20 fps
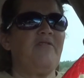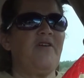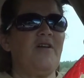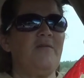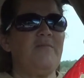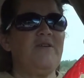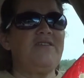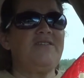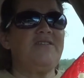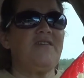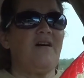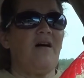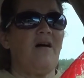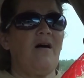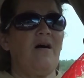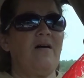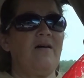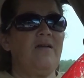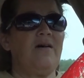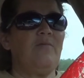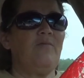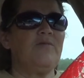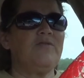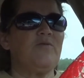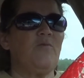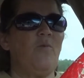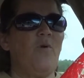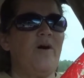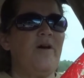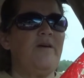front of me saw it. It
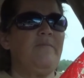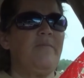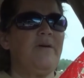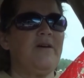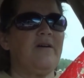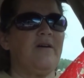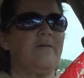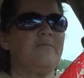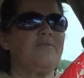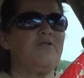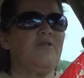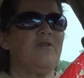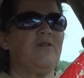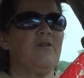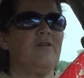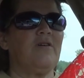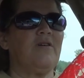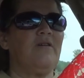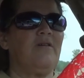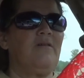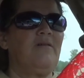was a white pickup truck.